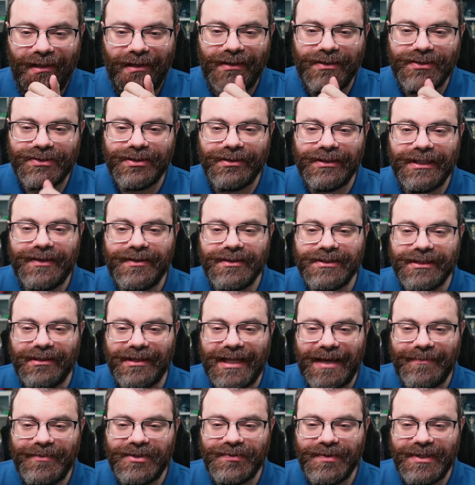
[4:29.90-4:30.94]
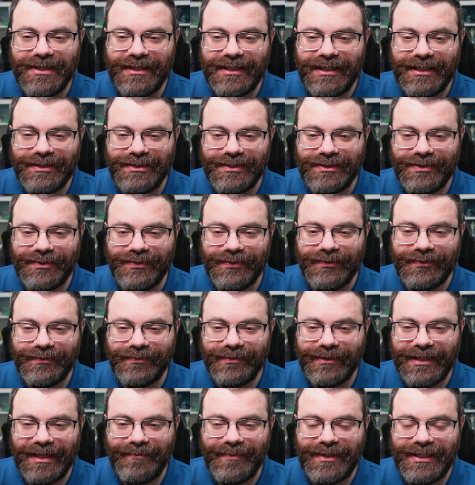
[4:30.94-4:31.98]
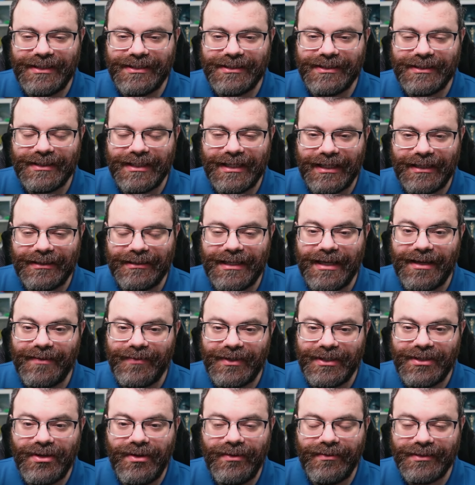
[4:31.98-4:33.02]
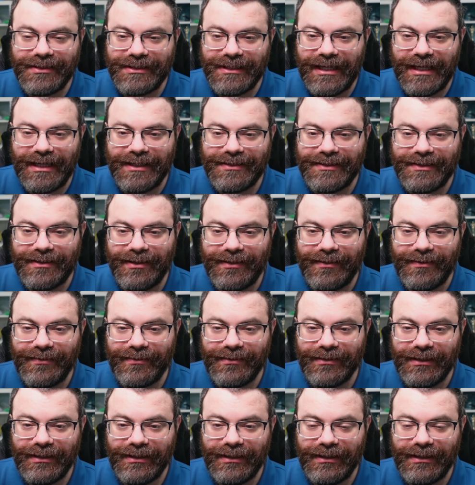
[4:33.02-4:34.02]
Certainly there's a lie between these two. That means that, yeah, we know there's an S though.